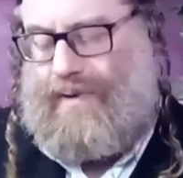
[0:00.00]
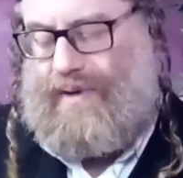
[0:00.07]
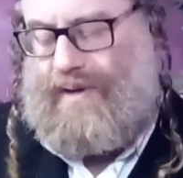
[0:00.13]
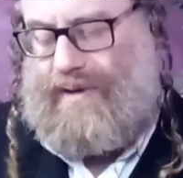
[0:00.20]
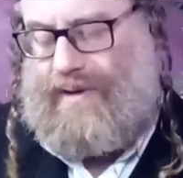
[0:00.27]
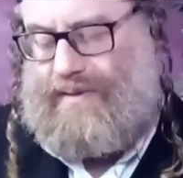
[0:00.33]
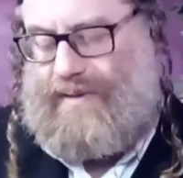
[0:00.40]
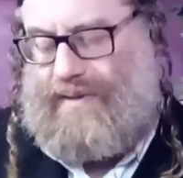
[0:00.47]

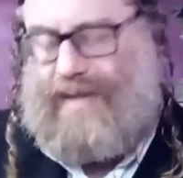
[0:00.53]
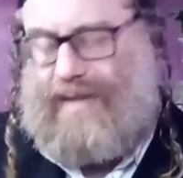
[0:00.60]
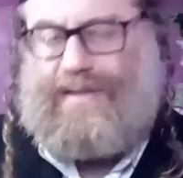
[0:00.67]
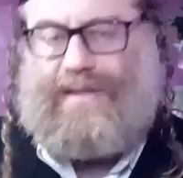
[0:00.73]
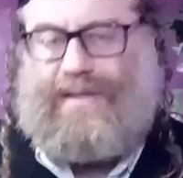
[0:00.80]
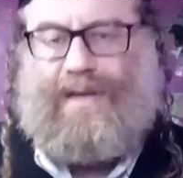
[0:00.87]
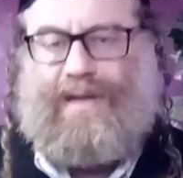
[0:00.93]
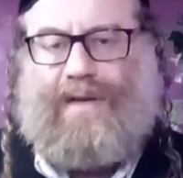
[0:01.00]
Okay,
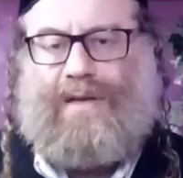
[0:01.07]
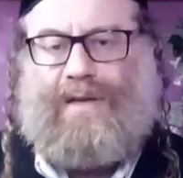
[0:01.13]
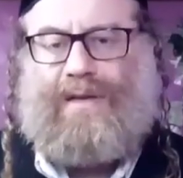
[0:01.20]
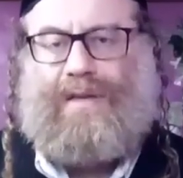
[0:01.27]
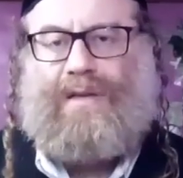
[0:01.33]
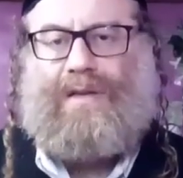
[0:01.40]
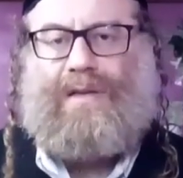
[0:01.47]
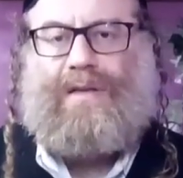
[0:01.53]
that's uh,
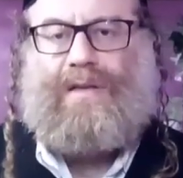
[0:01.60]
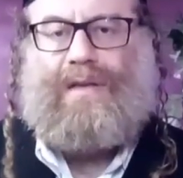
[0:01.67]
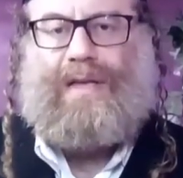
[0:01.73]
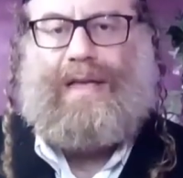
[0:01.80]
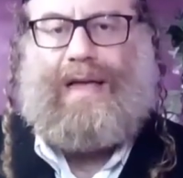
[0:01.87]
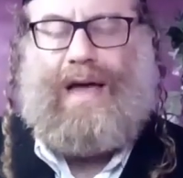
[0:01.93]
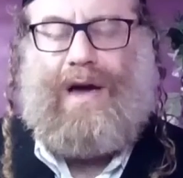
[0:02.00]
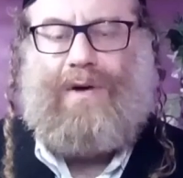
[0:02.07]

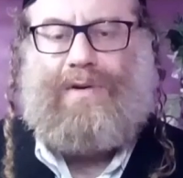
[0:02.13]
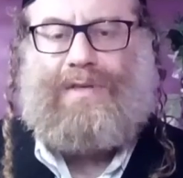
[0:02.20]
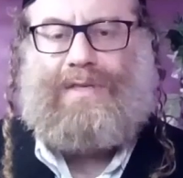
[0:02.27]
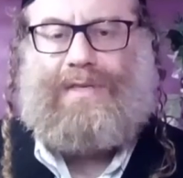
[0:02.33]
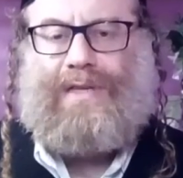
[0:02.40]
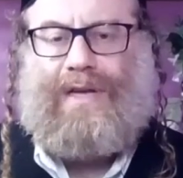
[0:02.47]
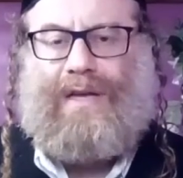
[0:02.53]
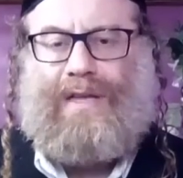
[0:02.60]
how
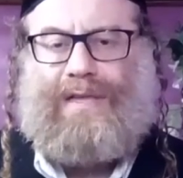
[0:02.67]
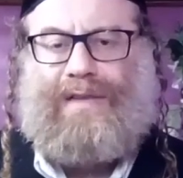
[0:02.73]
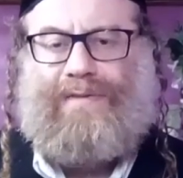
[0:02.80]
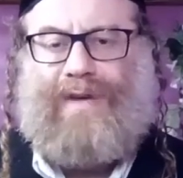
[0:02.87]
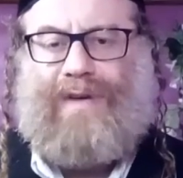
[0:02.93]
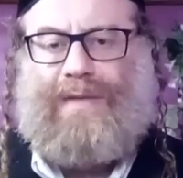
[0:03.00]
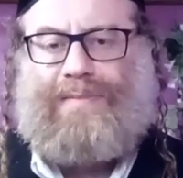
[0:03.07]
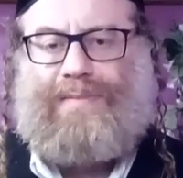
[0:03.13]
it's uh,
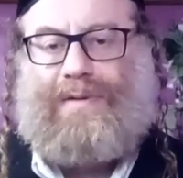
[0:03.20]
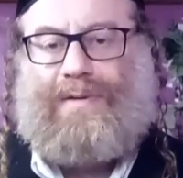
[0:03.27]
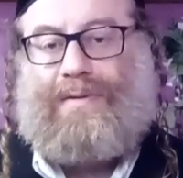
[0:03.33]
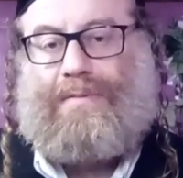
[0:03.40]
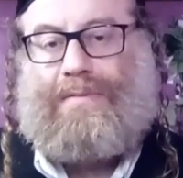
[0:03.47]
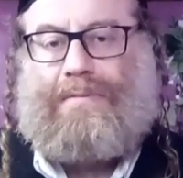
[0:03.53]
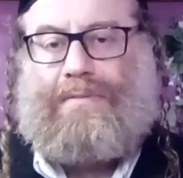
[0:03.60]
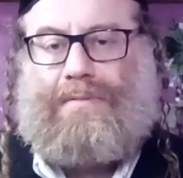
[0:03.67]
developed.
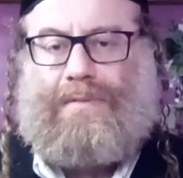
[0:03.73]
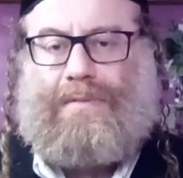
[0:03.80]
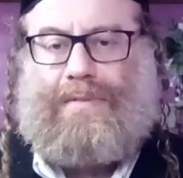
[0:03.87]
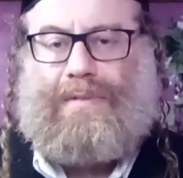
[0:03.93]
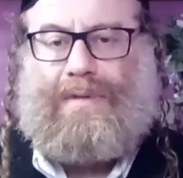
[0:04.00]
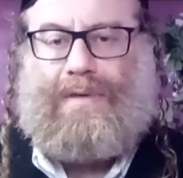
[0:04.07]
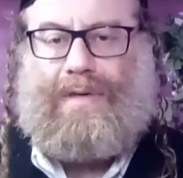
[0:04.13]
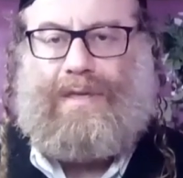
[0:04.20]

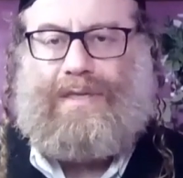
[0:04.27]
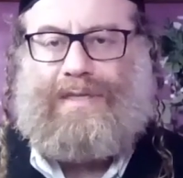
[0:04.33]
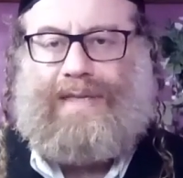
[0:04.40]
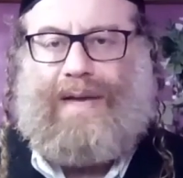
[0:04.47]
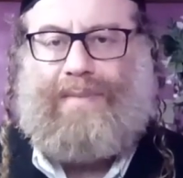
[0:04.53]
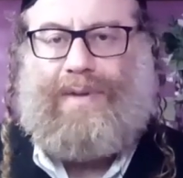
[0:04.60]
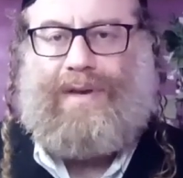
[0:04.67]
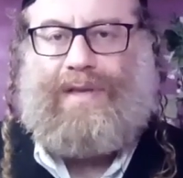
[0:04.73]
In
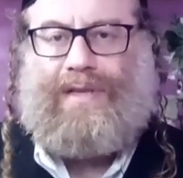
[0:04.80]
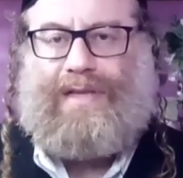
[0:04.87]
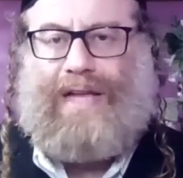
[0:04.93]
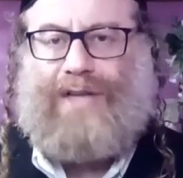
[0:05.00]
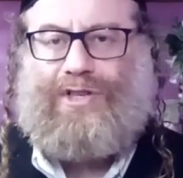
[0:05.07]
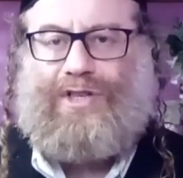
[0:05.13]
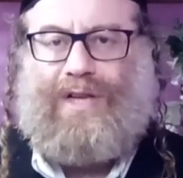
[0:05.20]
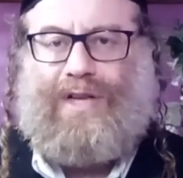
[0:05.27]
summary,
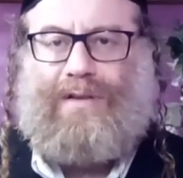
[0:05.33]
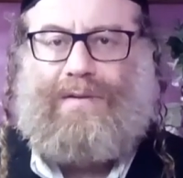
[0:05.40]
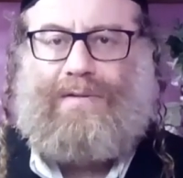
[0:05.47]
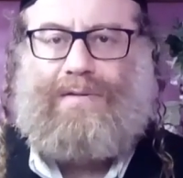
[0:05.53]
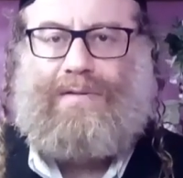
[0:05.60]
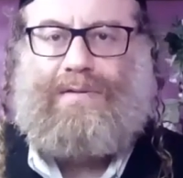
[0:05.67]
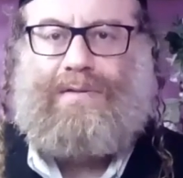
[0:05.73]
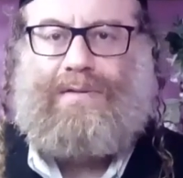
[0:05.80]
nutshell.